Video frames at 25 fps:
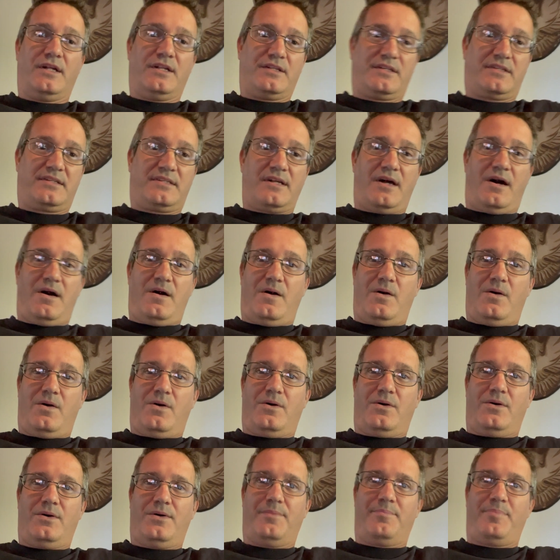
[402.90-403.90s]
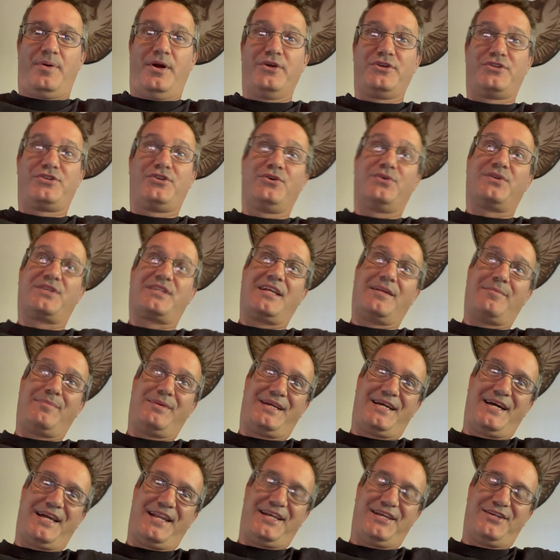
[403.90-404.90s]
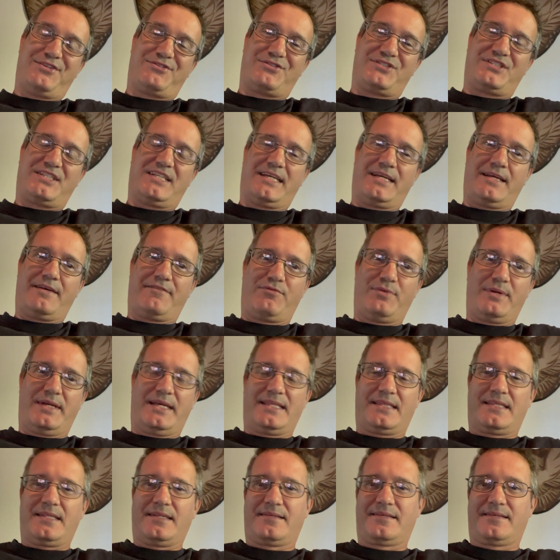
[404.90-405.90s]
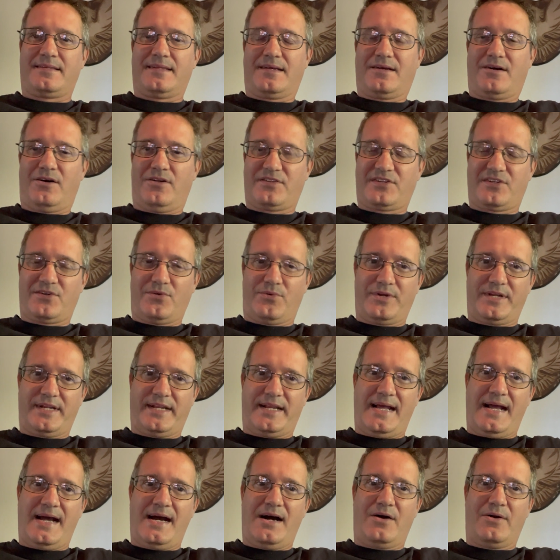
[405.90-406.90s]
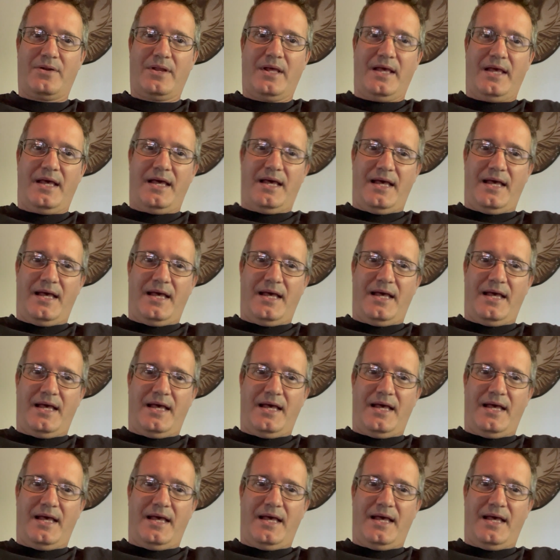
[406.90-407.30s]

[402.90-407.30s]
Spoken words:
So part 2 is going to be kind of interesting if we get this thing all sorted out.